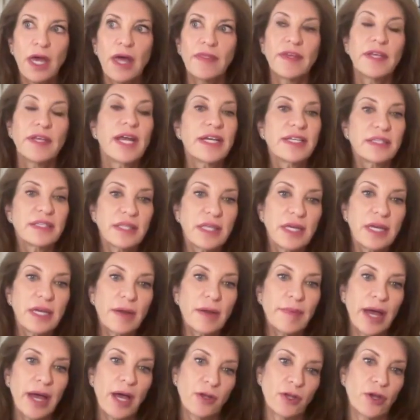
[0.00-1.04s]
The nice thing
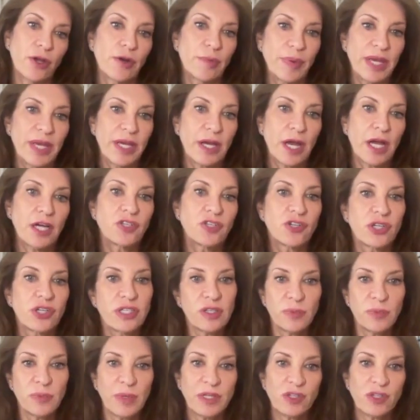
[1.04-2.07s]
about European countries,
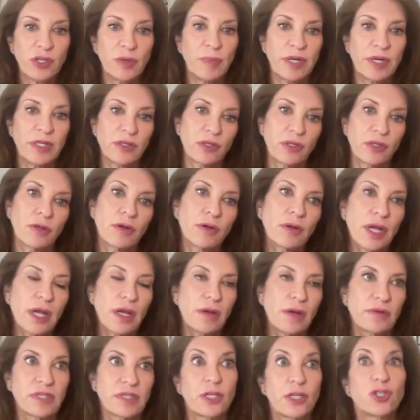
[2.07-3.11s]
especially Barcelona, it
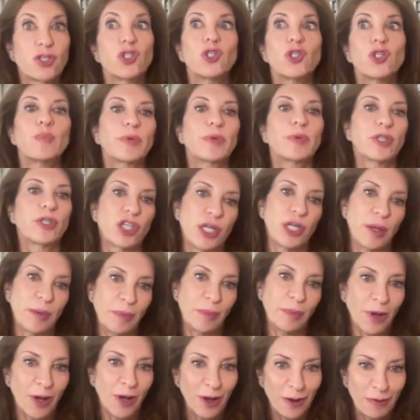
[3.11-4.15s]
was like super cheap
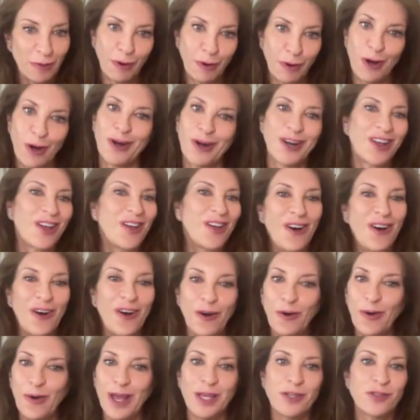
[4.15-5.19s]
for her to
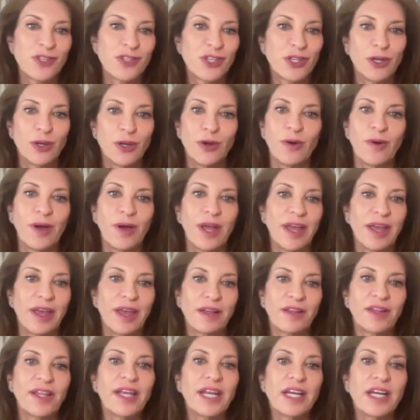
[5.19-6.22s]
go into a
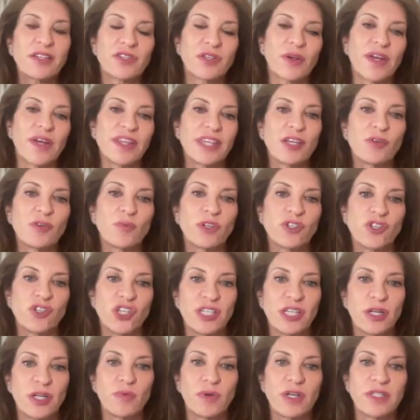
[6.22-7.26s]
clinic. So I think what she
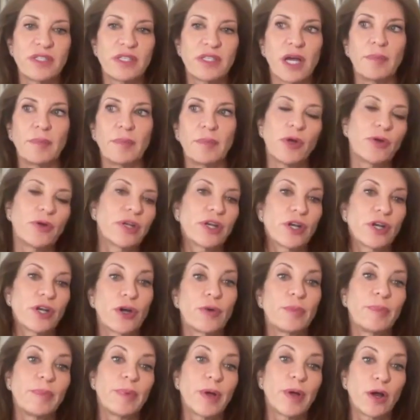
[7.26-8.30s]
did was uploaded
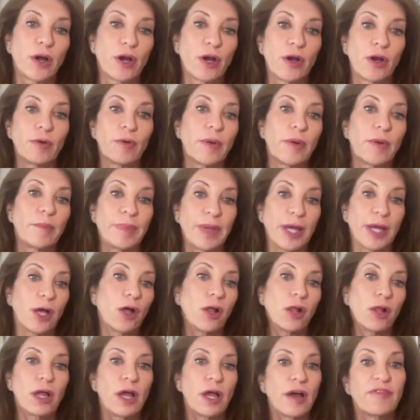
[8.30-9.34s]
her
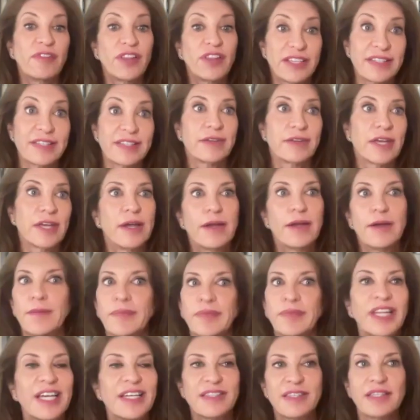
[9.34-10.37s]
bill of like
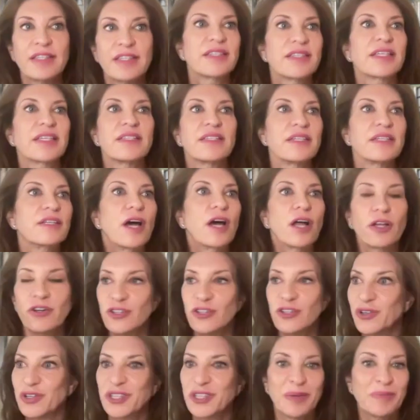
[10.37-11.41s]
less than
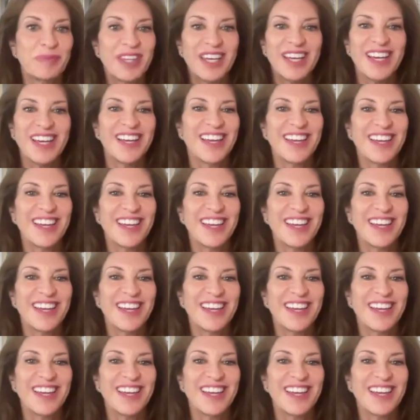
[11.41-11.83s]
$60 or something.